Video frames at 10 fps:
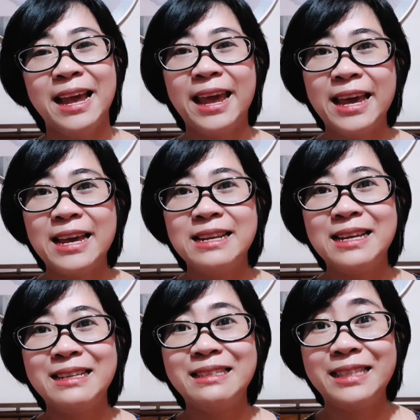
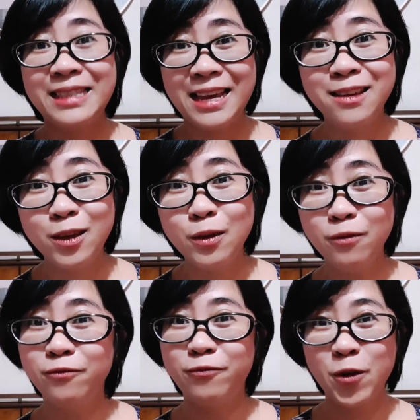And thank
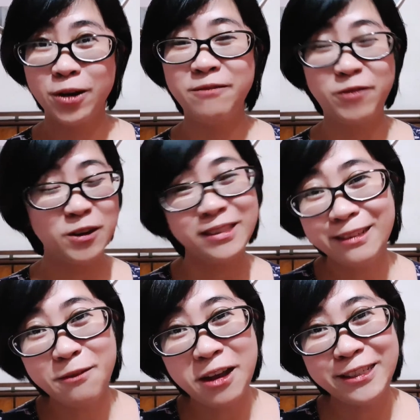you for, if you're
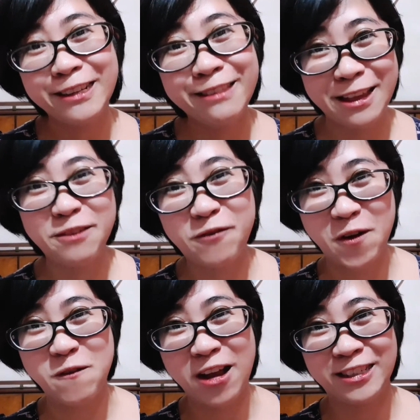still watching, thank you
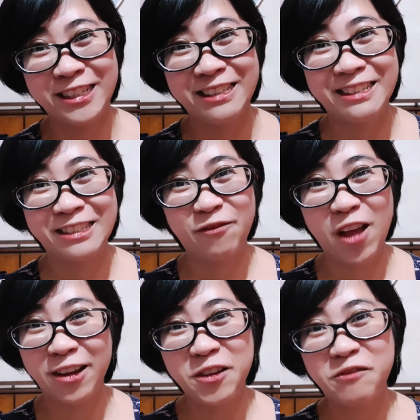for watching this
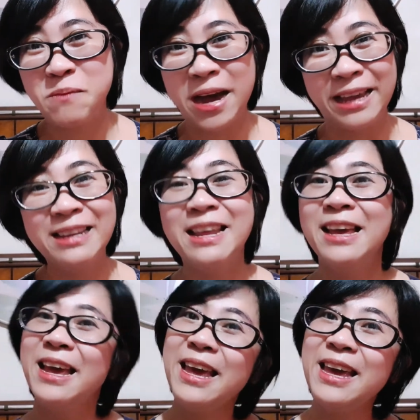vlog of mine.
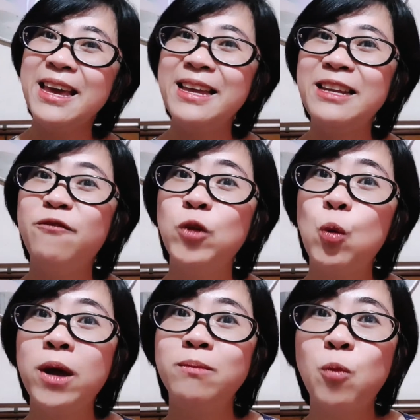And if you
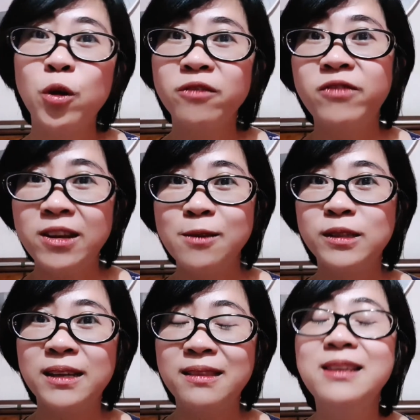want more
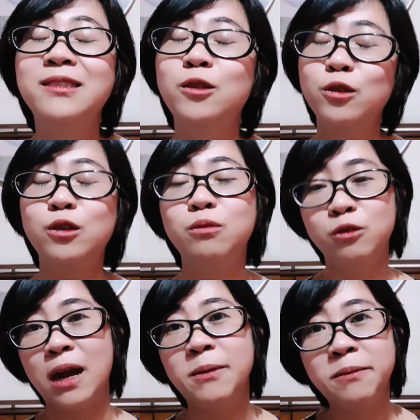videos like this, do
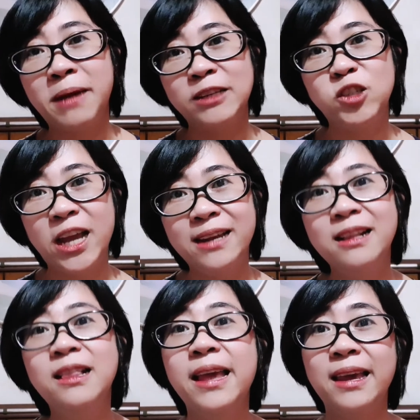subscribe on my
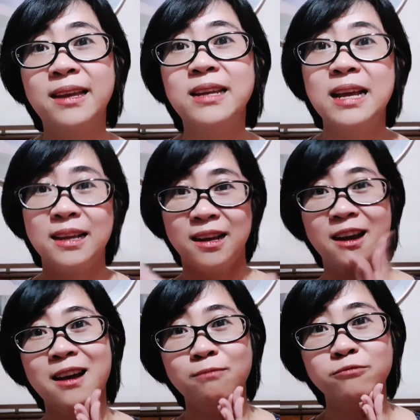channel. And
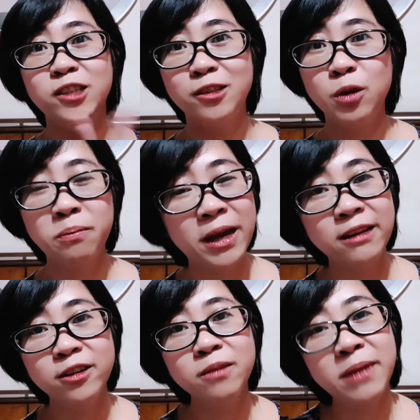just a
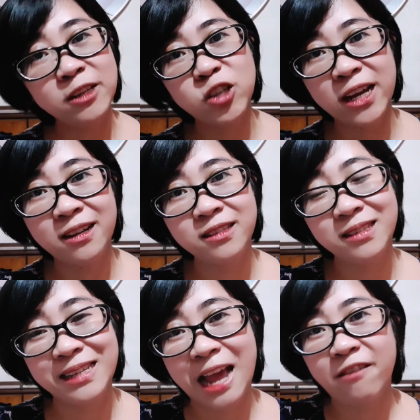reminder, my channel
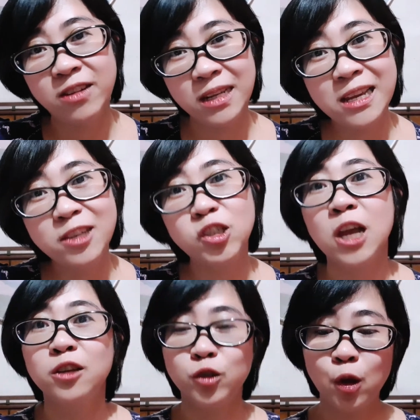doesn't have a niche,
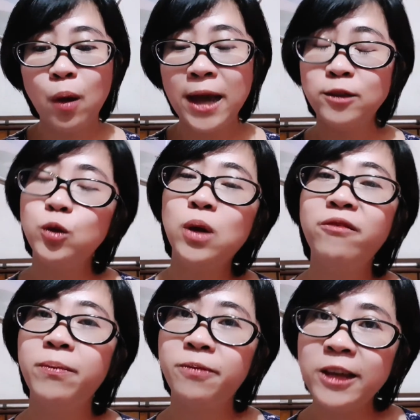so I do
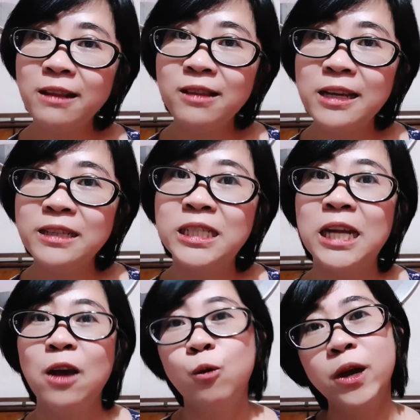have a
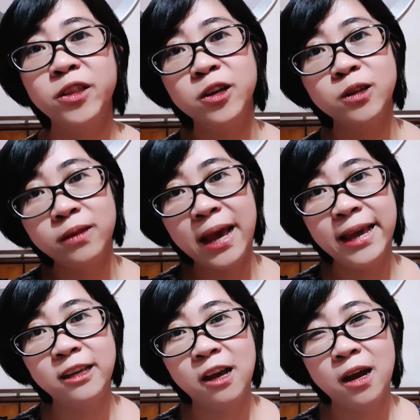playlist, whether you
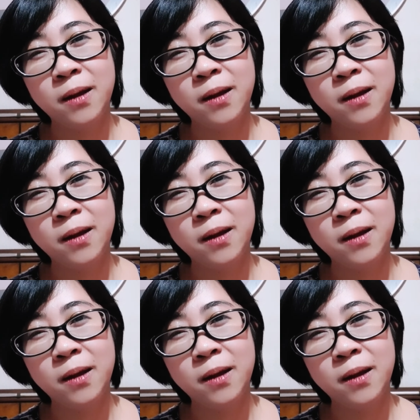like